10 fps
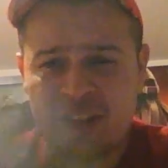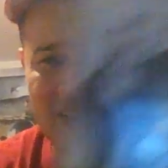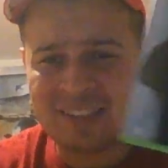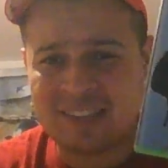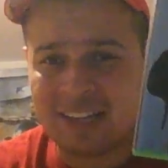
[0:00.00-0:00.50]

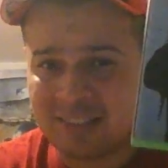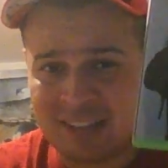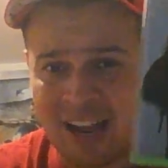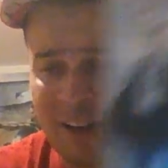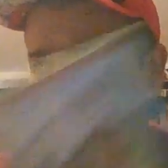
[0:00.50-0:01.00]
This and
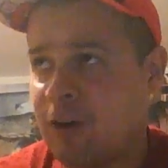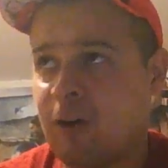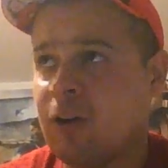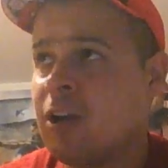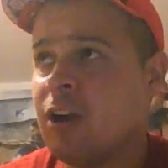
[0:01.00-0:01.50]

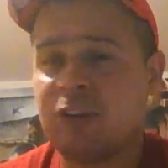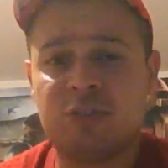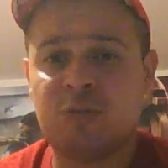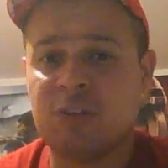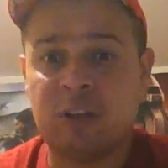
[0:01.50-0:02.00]
Skyfall are
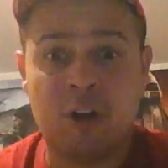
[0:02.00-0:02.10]
two of the